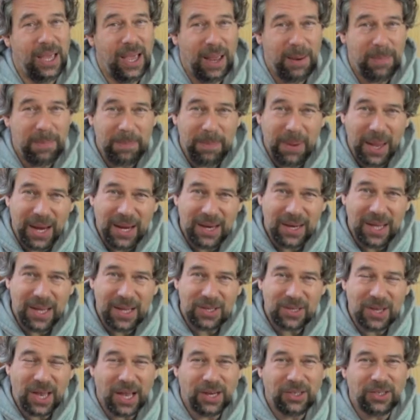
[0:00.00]
And Mayday
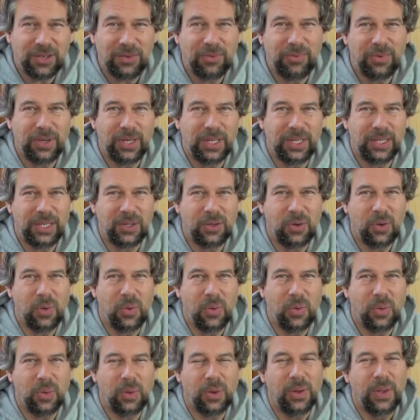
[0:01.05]
is actually really
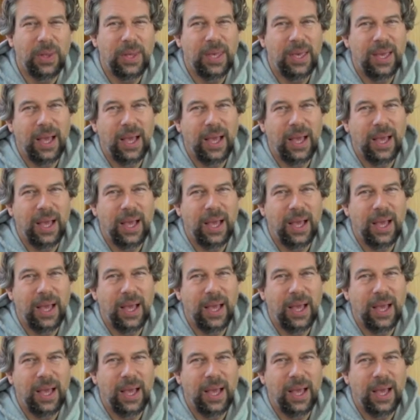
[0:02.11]
cool.